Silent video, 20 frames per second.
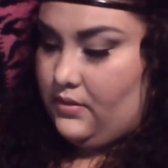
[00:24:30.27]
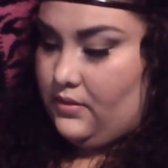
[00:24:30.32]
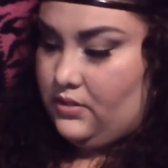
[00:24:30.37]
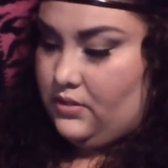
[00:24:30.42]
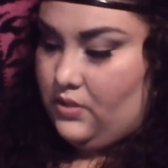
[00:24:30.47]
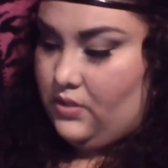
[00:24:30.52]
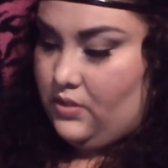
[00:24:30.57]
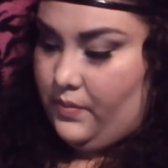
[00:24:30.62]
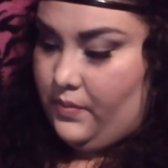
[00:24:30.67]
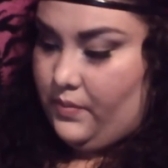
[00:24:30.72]

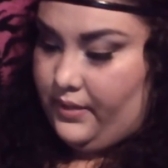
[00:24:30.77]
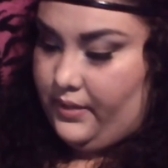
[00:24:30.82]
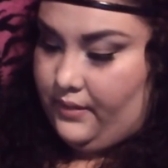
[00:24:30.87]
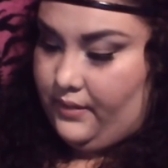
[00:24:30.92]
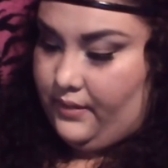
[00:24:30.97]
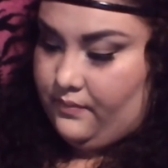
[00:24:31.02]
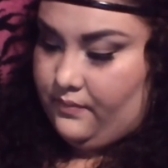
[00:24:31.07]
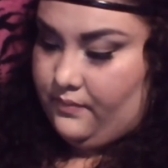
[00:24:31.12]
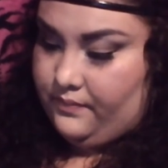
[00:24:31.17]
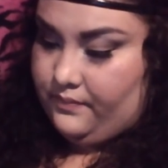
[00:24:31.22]
So
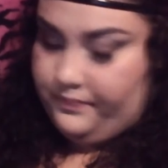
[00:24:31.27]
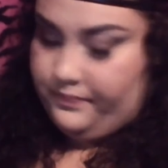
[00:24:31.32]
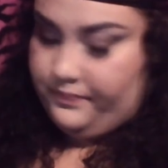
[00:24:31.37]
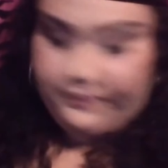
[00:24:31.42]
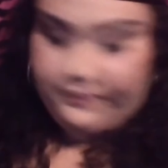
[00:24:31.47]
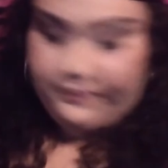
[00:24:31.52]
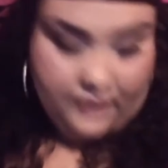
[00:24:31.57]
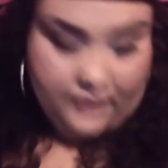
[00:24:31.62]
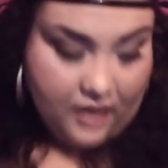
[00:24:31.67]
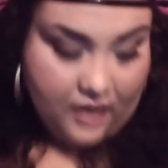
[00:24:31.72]
pretty.
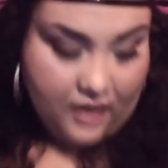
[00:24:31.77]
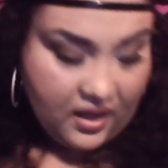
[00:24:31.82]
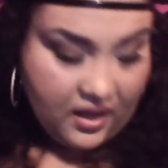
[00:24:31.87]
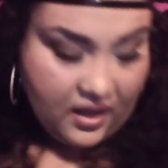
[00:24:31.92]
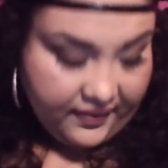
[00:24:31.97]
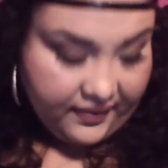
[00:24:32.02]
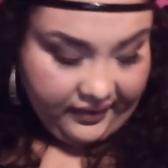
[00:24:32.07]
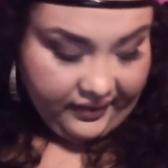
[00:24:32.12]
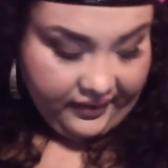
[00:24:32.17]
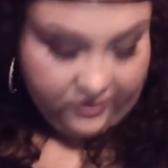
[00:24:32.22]

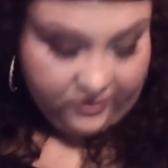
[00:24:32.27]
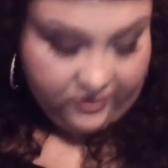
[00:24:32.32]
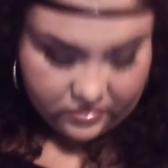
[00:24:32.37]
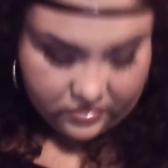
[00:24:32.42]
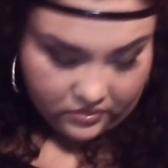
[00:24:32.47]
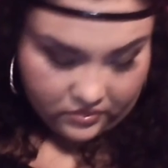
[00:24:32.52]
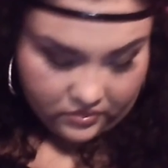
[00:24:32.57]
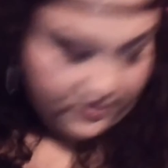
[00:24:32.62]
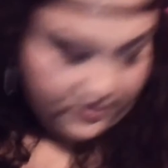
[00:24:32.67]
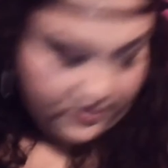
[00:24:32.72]
Thank you
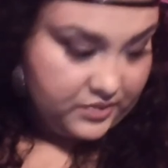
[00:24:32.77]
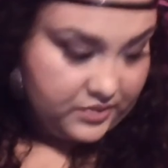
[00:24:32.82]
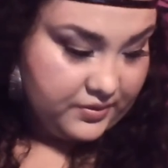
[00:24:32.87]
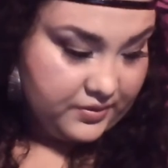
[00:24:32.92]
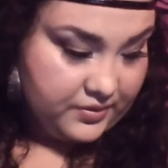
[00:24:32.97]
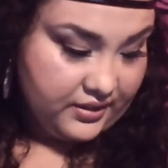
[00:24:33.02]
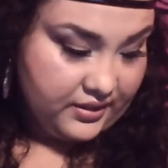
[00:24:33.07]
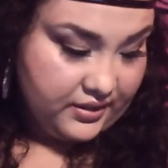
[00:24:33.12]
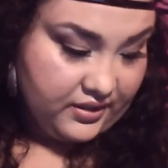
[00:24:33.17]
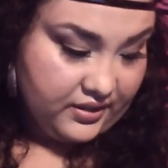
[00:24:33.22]
so much,
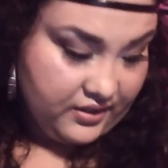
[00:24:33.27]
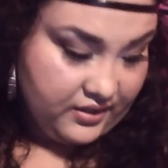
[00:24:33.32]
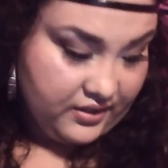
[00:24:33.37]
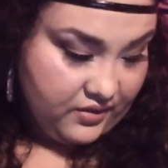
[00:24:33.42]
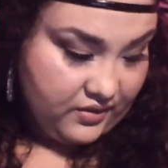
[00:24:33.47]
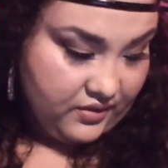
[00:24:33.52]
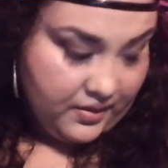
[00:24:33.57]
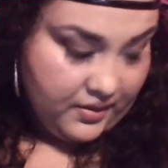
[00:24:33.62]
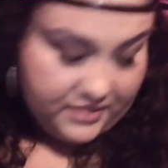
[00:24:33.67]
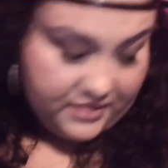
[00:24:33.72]
Marina. You
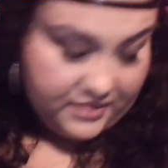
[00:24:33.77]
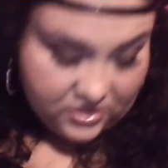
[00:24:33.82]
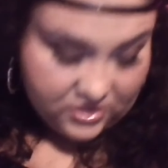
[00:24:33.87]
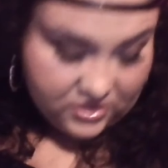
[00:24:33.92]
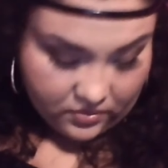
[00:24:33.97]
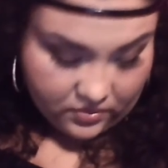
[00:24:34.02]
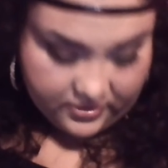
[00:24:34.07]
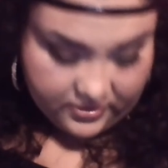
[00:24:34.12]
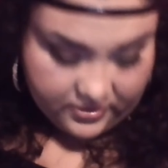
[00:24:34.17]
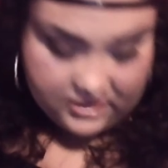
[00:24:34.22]
got me
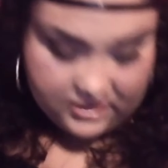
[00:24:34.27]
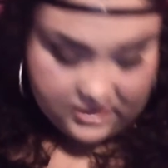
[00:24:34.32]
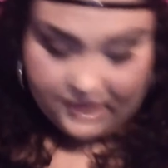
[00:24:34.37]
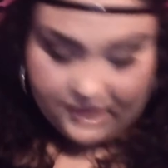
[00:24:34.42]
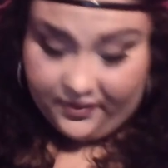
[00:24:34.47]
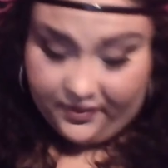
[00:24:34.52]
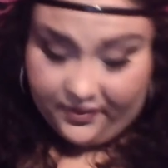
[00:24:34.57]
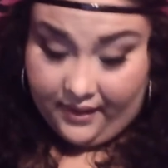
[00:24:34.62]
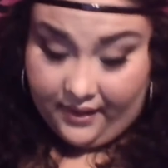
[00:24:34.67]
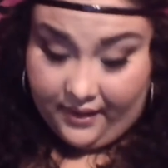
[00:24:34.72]
so much
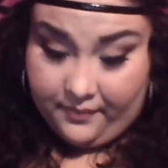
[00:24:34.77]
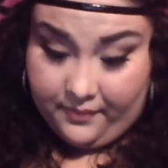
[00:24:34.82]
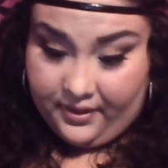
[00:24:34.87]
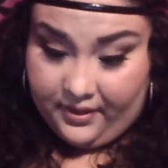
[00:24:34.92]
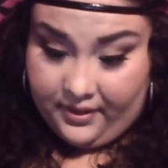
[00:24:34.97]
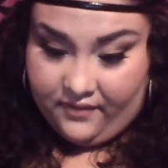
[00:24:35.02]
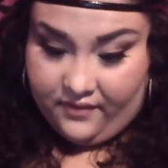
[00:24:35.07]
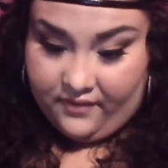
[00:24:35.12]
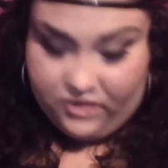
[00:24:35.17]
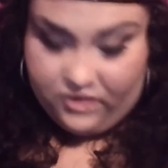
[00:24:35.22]
stuff, and I'm not
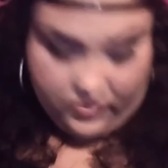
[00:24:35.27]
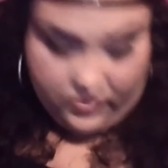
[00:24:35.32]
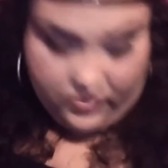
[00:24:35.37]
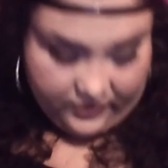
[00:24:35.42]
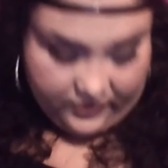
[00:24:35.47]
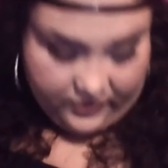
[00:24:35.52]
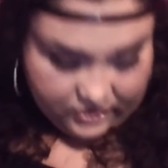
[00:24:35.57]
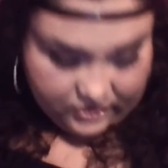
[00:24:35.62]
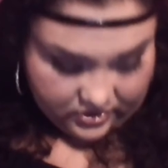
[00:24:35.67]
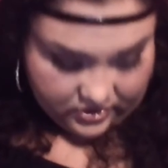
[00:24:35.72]
even
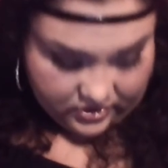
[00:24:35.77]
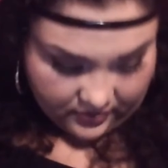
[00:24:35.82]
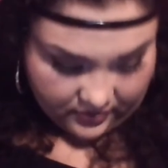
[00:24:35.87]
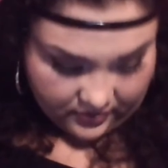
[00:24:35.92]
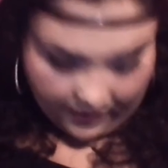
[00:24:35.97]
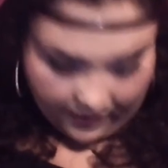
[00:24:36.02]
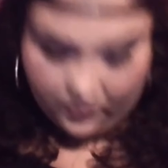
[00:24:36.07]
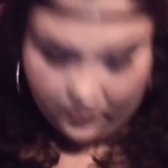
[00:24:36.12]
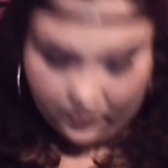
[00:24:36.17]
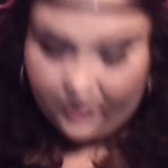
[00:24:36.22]
joking. There's still a
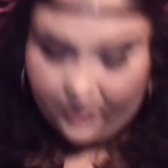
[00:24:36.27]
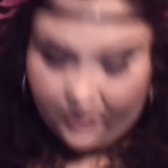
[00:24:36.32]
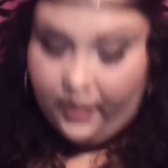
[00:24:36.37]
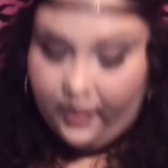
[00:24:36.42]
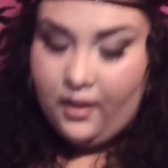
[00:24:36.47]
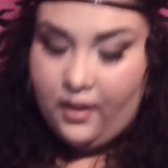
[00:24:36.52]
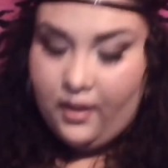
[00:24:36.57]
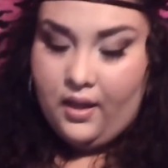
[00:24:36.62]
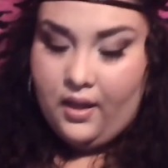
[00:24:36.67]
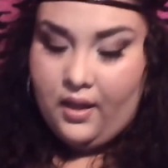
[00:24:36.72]
lot more.
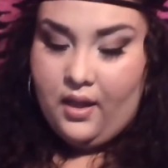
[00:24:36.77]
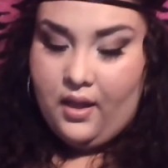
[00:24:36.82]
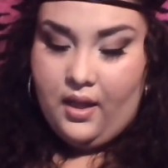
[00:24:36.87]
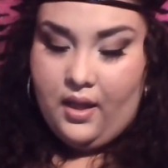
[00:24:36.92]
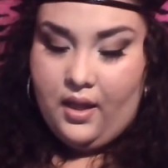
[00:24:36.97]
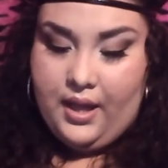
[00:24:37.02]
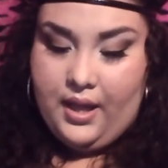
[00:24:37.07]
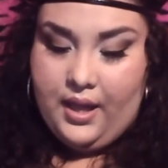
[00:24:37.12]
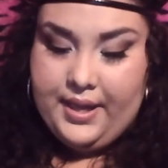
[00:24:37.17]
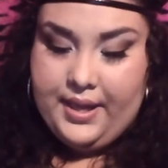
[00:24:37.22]

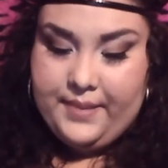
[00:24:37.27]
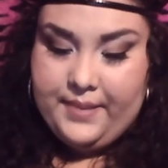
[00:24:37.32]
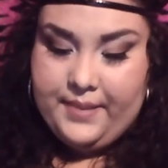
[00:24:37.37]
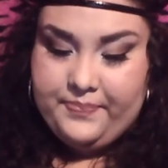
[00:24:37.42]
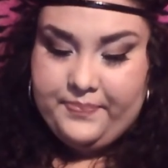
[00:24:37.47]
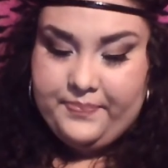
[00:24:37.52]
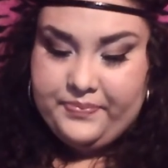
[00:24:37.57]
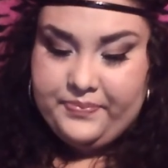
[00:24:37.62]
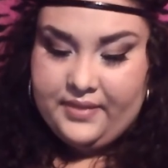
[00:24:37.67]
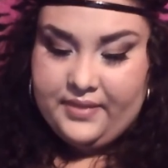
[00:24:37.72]

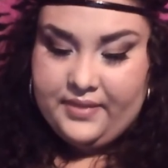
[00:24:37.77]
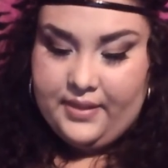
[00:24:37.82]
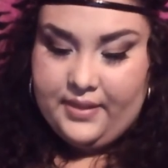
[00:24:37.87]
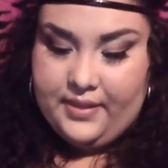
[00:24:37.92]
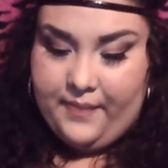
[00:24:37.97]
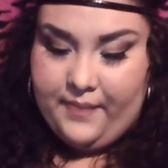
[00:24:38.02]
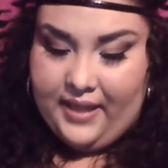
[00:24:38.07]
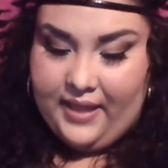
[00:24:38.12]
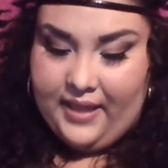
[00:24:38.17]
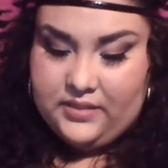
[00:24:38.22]

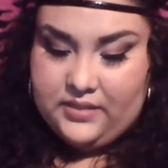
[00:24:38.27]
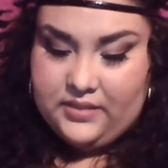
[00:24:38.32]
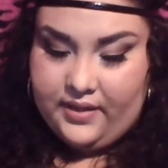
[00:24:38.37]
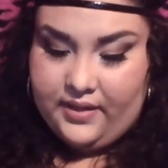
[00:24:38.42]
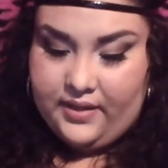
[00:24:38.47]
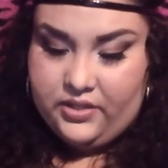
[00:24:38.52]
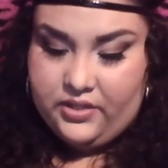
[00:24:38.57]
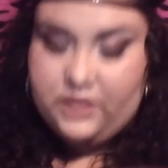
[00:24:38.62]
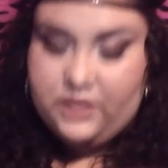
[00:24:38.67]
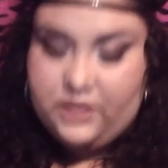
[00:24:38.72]
The Max
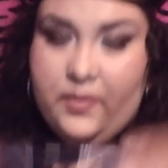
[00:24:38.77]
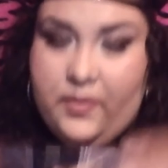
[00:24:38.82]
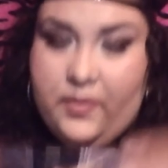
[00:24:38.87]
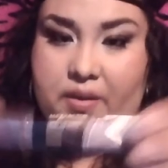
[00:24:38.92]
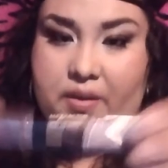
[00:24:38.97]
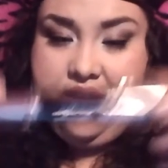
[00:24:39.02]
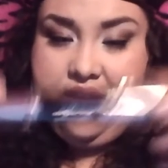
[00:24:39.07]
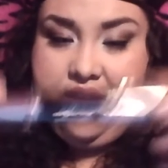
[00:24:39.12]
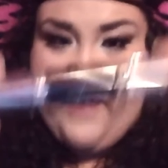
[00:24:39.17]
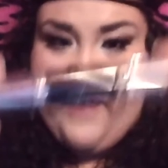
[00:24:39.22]
Factor
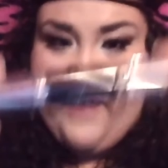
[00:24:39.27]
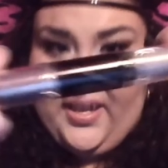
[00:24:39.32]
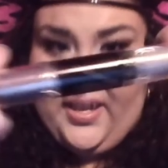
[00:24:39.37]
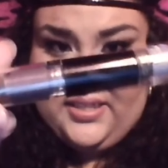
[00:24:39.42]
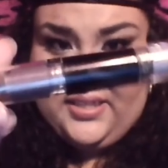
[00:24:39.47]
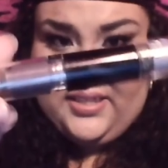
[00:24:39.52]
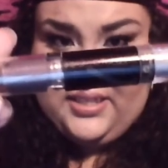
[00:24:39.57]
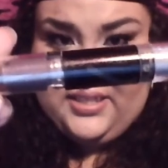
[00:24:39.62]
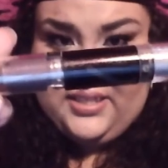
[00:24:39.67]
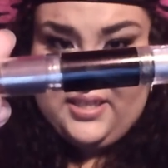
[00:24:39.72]
Smoky
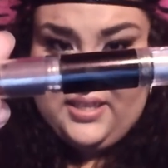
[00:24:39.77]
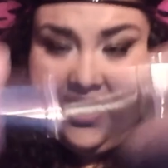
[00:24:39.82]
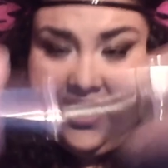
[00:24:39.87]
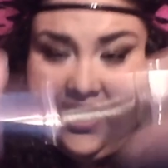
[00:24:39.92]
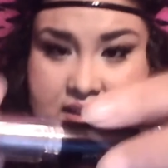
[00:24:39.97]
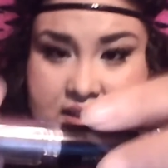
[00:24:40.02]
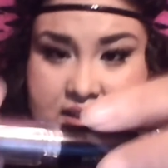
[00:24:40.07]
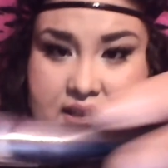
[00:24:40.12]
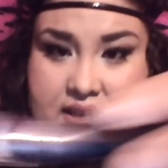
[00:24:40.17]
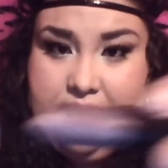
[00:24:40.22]
Effects.
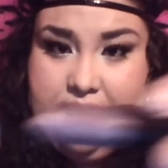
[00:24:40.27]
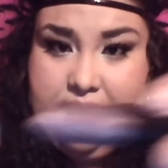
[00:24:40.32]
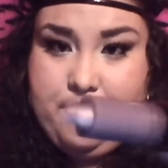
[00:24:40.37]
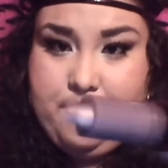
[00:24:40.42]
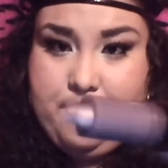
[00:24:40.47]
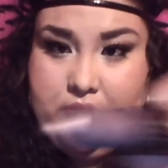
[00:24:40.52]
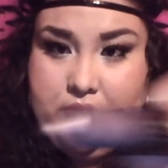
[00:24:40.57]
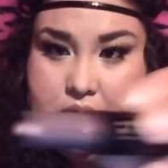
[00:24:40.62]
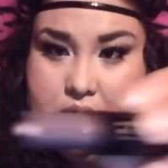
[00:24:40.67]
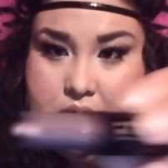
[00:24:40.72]
It
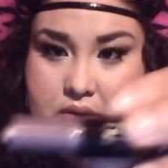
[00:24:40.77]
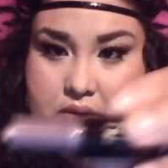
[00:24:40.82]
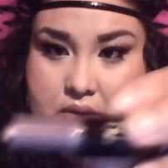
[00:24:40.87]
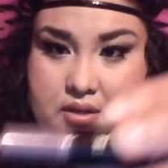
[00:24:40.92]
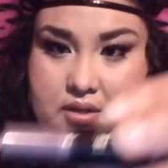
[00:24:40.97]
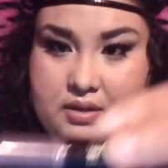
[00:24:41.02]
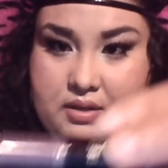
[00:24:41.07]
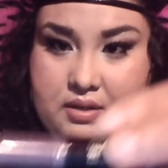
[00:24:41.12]
broke.